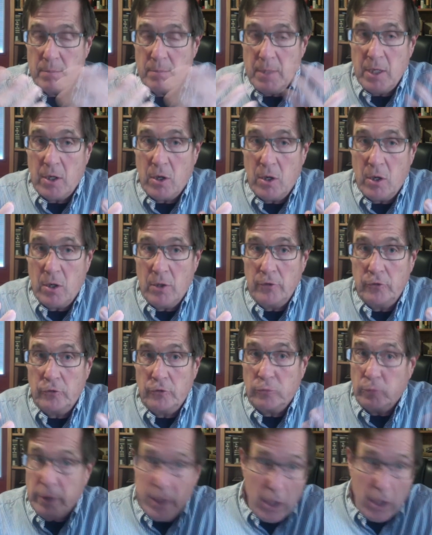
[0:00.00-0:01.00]

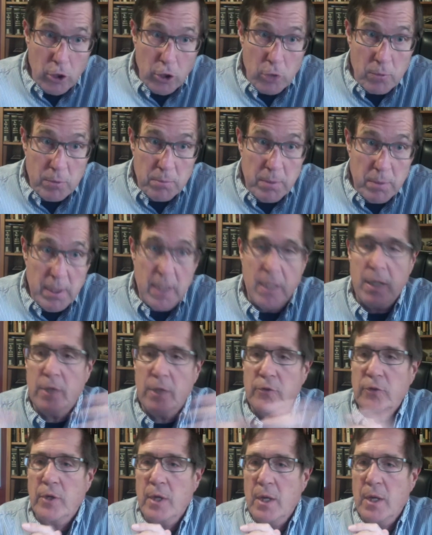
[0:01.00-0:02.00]
because we are human
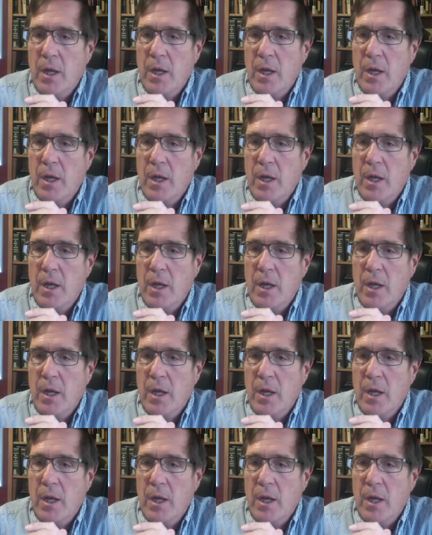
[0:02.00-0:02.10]
beings,